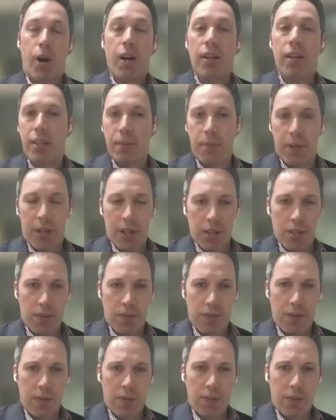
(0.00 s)
partly because
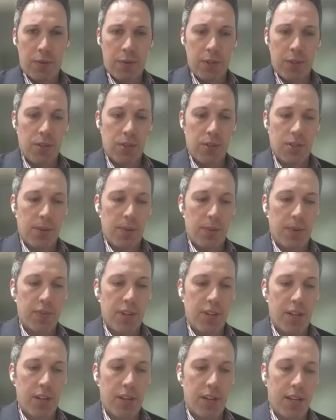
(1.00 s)
of, of the research that we've
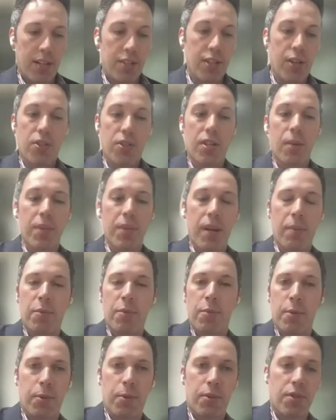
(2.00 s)
done on it. You know, sometimes
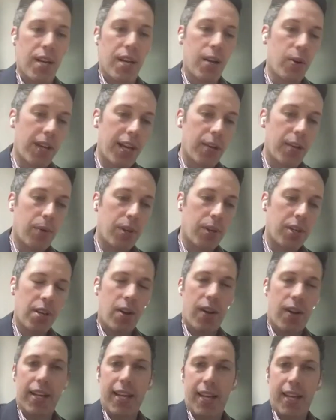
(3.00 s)
people say, okay, well, you
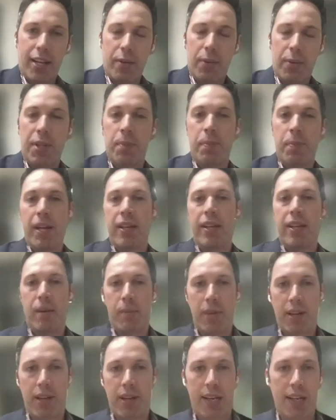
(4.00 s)
know, I get it with the
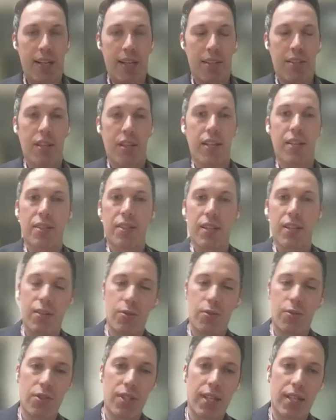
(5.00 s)
pandemic and it's it's an
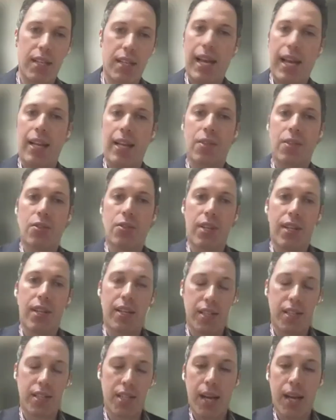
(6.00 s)
interesting analogy and
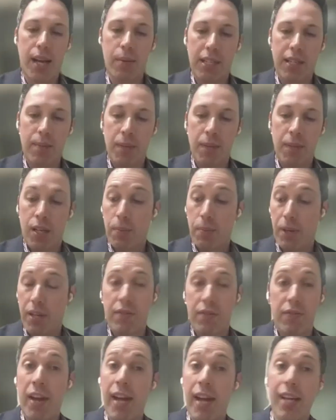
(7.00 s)
it's timely. But
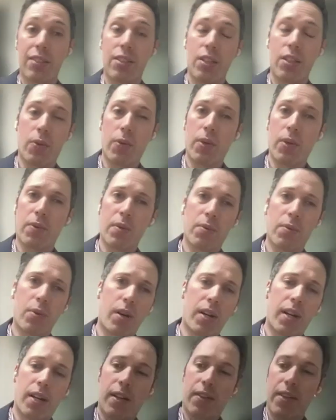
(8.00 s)
in fact, you know, we were
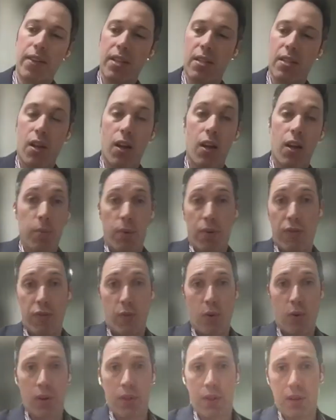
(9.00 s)
working on this long
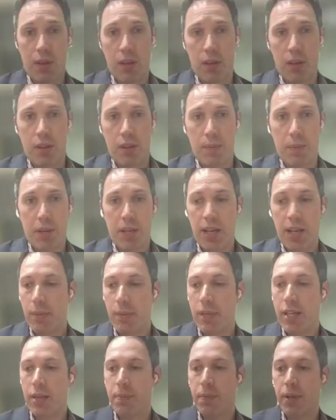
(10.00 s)
before the, the
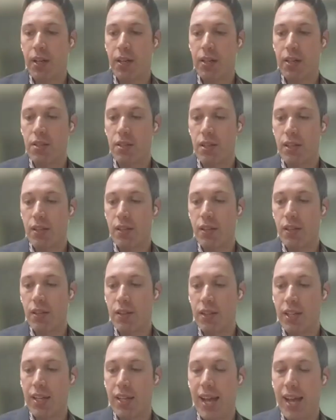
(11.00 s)
pandemic because the,
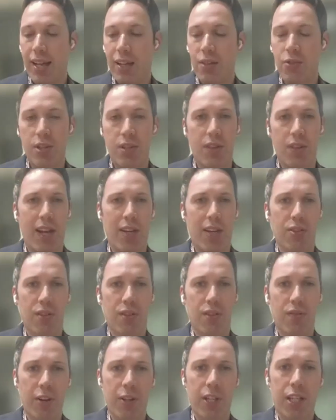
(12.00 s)
the analogy is
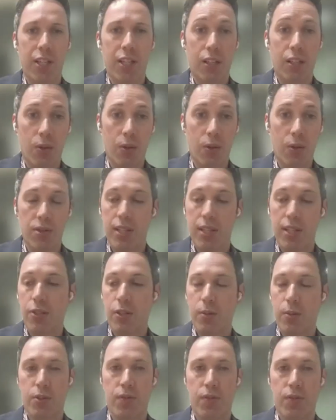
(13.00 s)
actually very close in
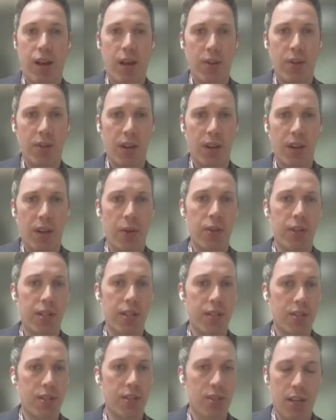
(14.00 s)
terms of how you how you
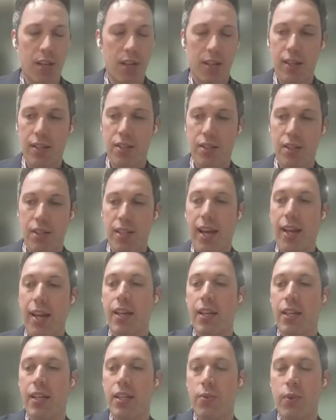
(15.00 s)
can study this. And
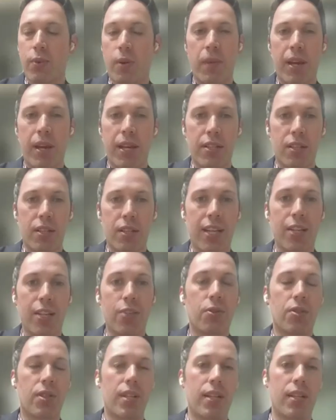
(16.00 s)
that is what makes it
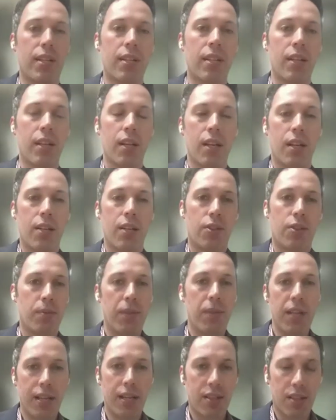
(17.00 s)
interesting to
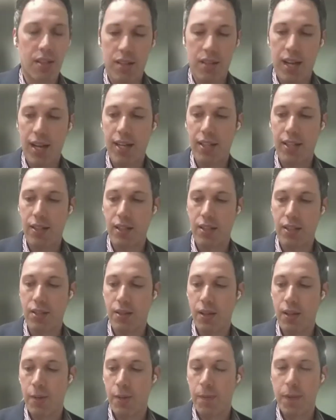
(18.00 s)
me as a scientist.
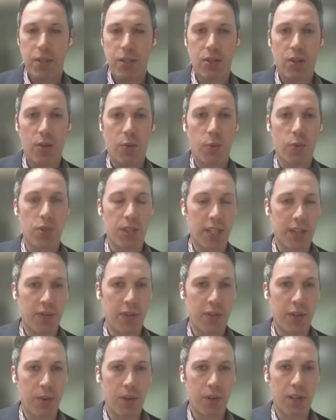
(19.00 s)
So to
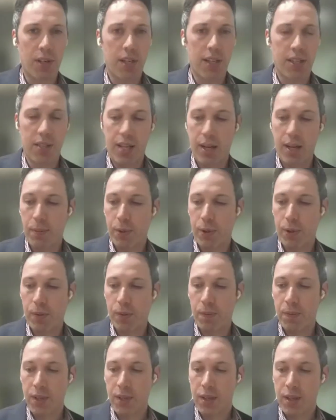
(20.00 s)
give you an
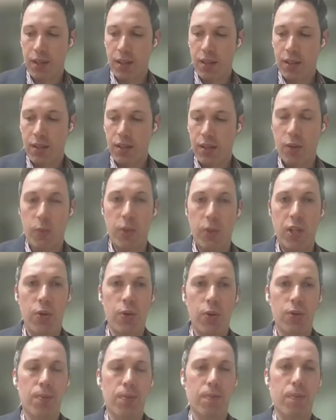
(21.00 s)
example, you know, we
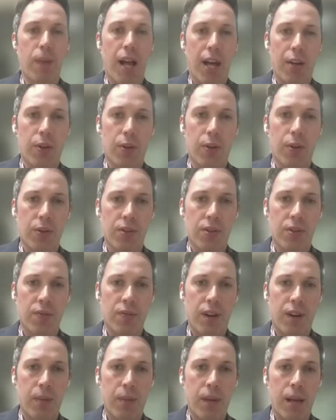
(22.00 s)
use models
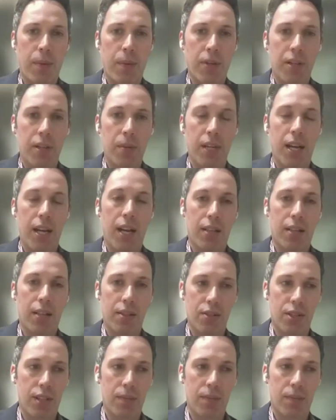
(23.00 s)
from
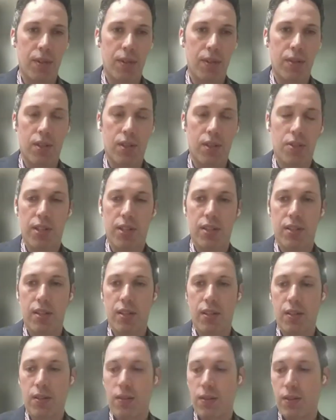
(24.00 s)
epidemiology, such as
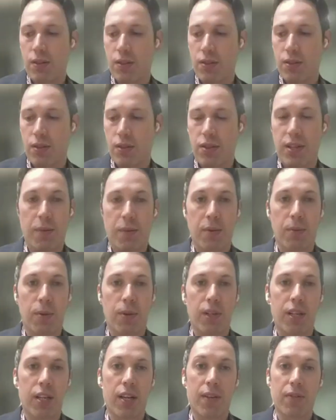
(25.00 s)
the
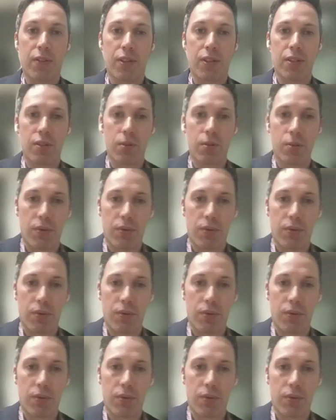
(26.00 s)
susceptible and covered